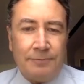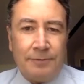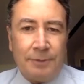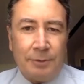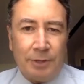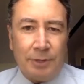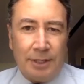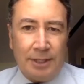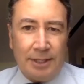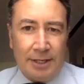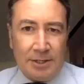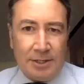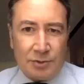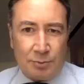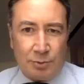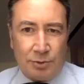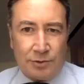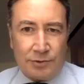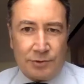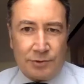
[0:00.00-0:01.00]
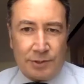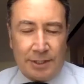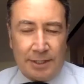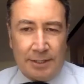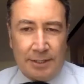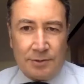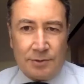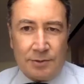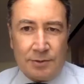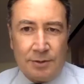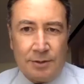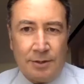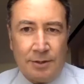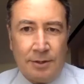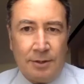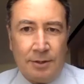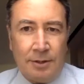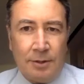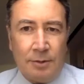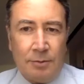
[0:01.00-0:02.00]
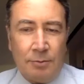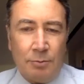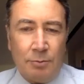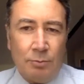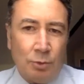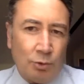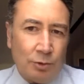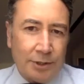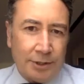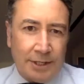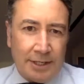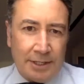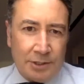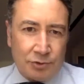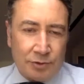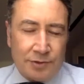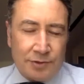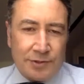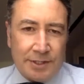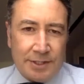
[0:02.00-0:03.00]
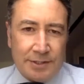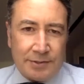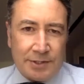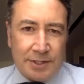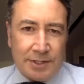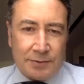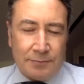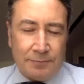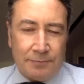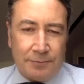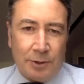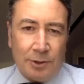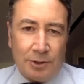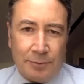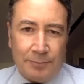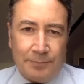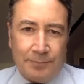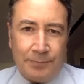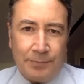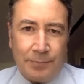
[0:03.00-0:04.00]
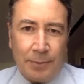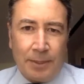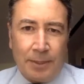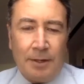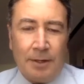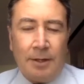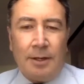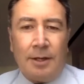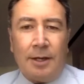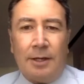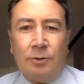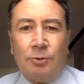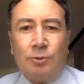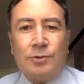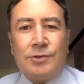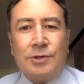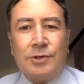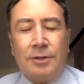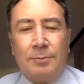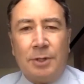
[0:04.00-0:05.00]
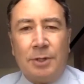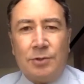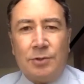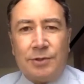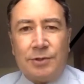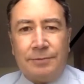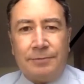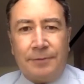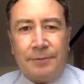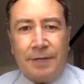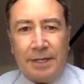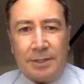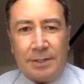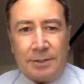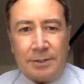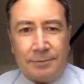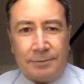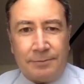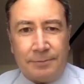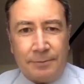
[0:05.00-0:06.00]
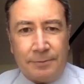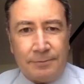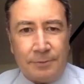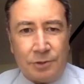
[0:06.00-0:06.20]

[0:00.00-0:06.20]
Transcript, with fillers: very large prostates, more than 100 cc's in volume, and also the most effective for